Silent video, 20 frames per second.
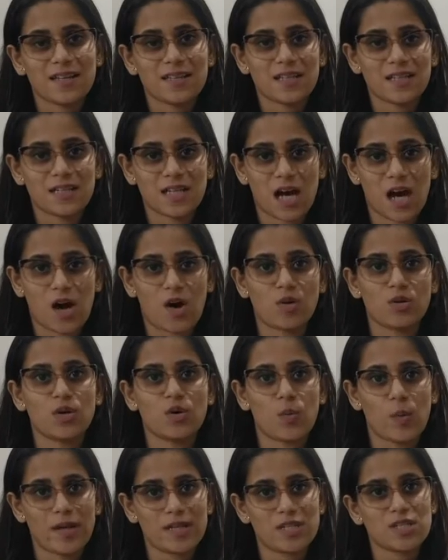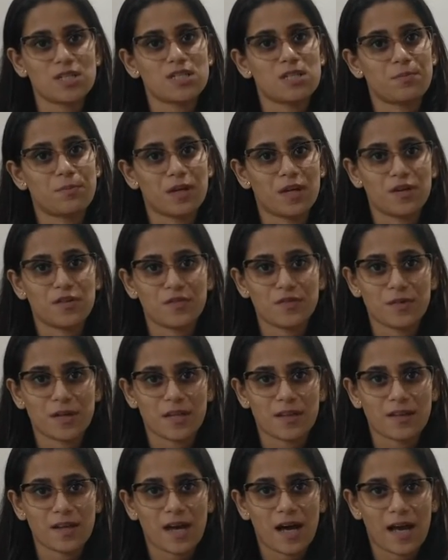that how the questions appear
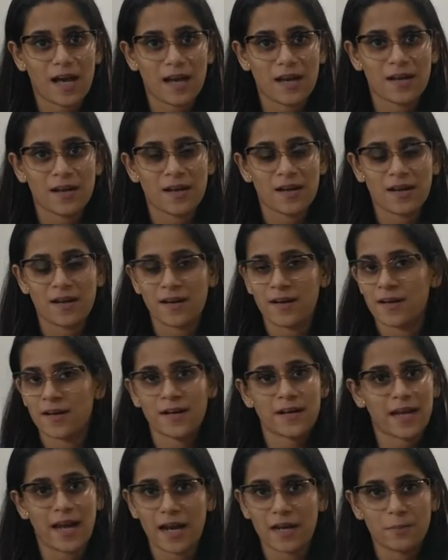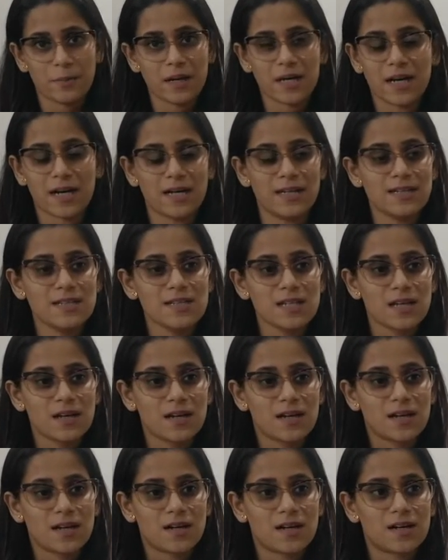in the academic IELTS.
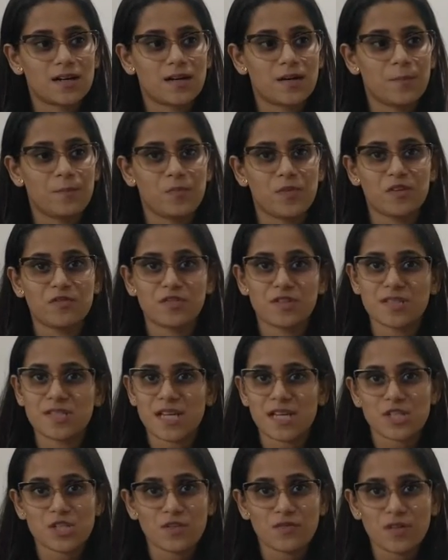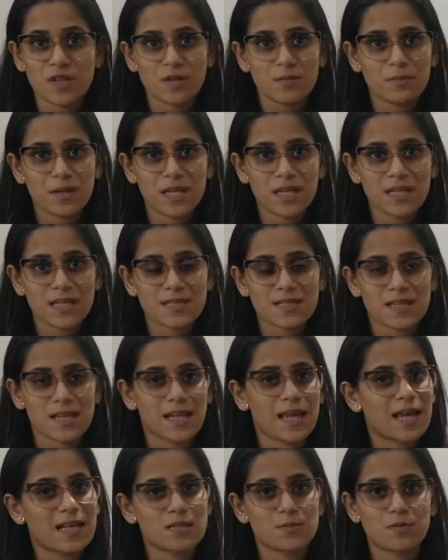The first section will be
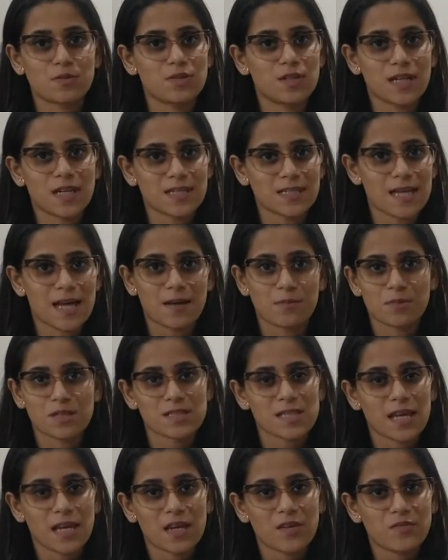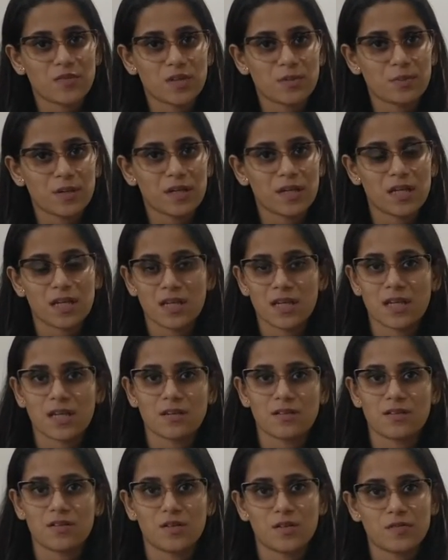listening as per the exam, the second will be reading,
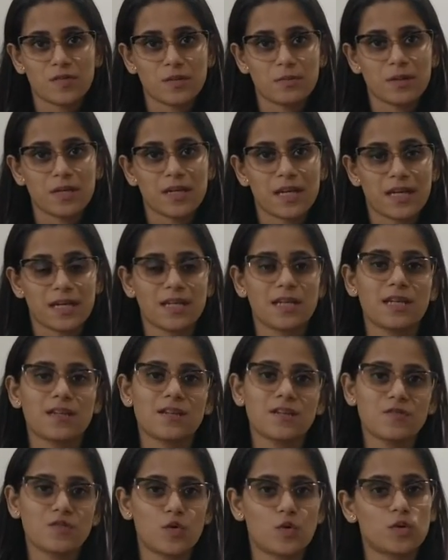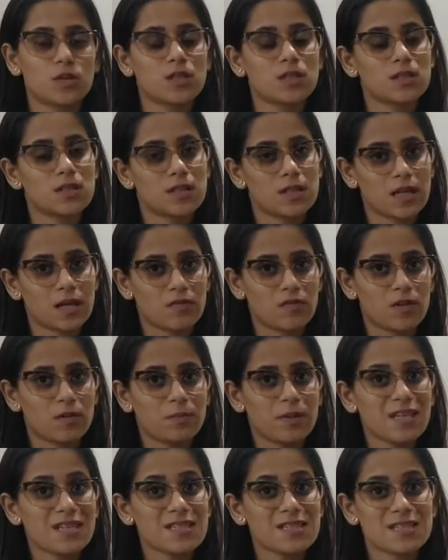third will be writing, and the fourth there will
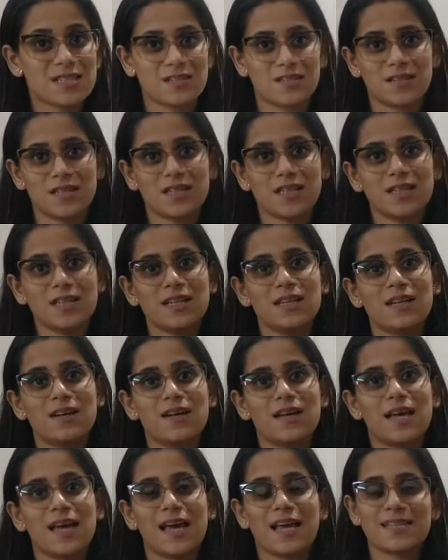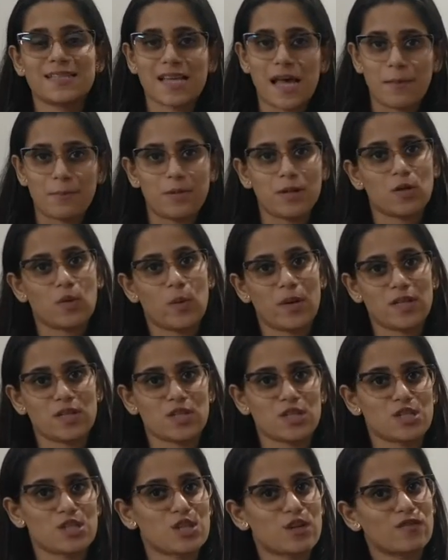be certain example
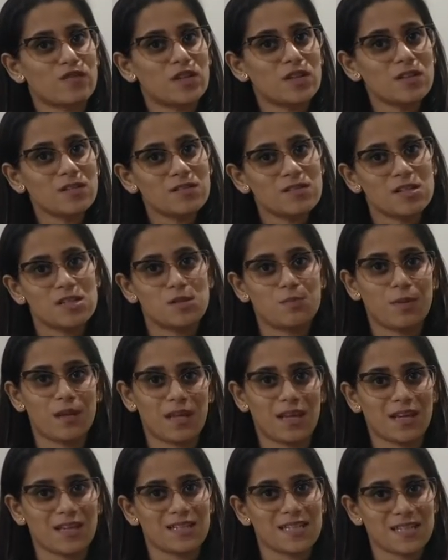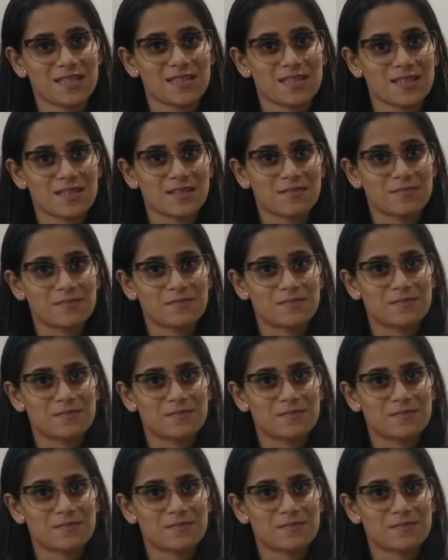questions of the speaking test.